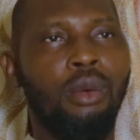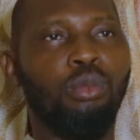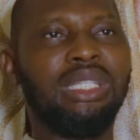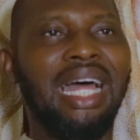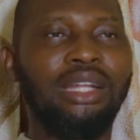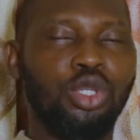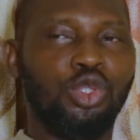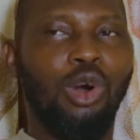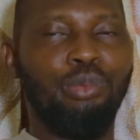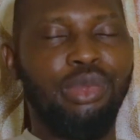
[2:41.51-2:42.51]
But that does
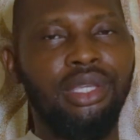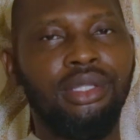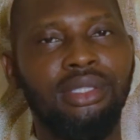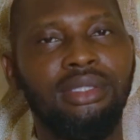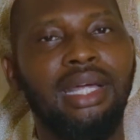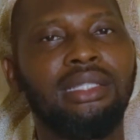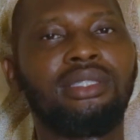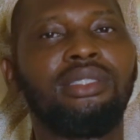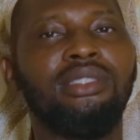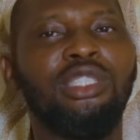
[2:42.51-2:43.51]
not mean
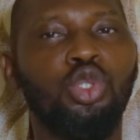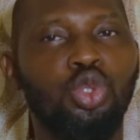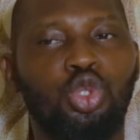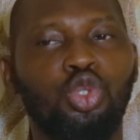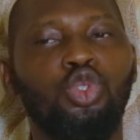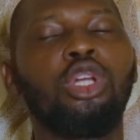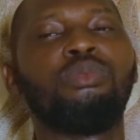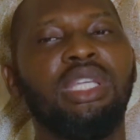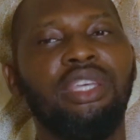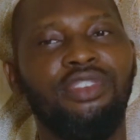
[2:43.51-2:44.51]
that the youth should
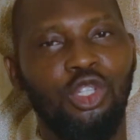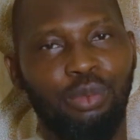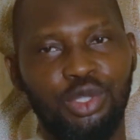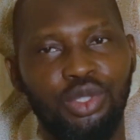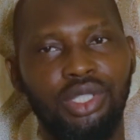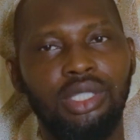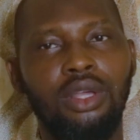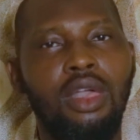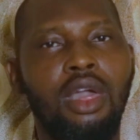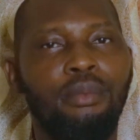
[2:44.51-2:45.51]
not be given the opportunity,
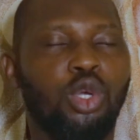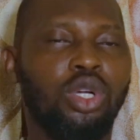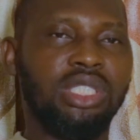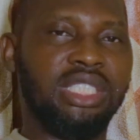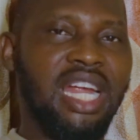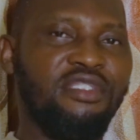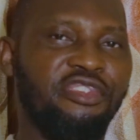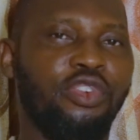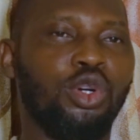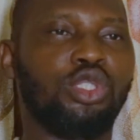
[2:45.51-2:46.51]
because the
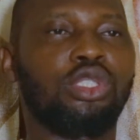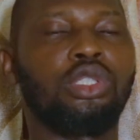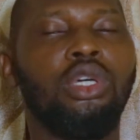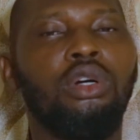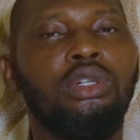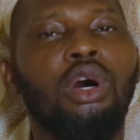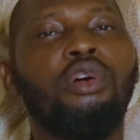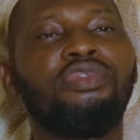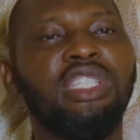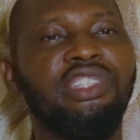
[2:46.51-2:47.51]
driving force
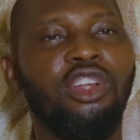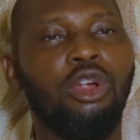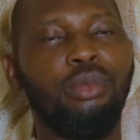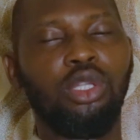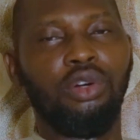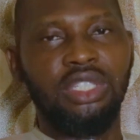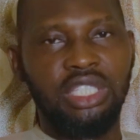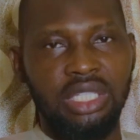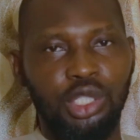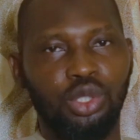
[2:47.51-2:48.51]
of the development of
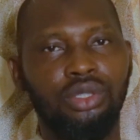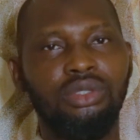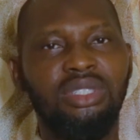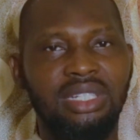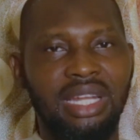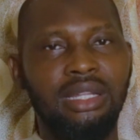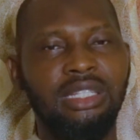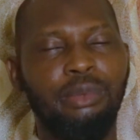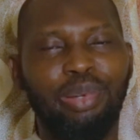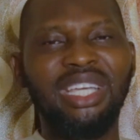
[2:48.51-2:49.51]
this nation
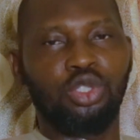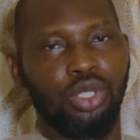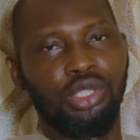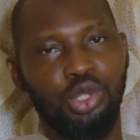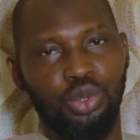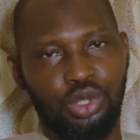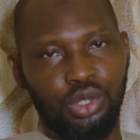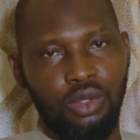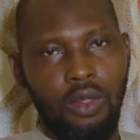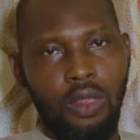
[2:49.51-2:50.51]
depends on the youth.